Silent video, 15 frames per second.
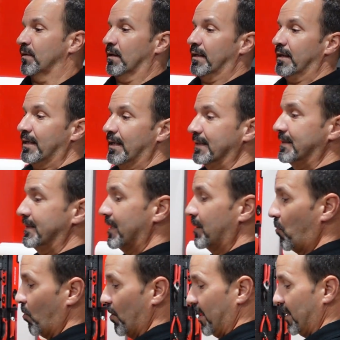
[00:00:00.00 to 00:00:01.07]
get an idea
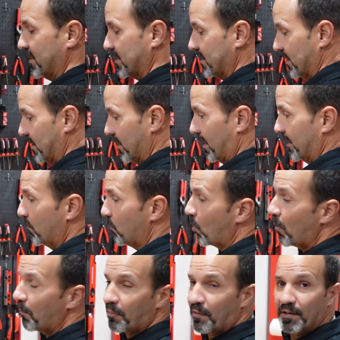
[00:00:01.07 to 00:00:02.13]
more or less, and then we'll
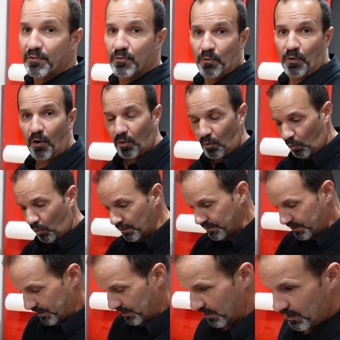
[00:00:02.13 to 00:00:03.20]
compare it to the other
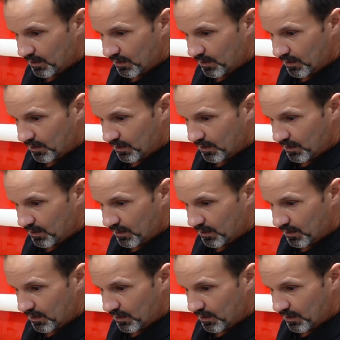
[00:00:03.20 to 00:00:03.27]
ones.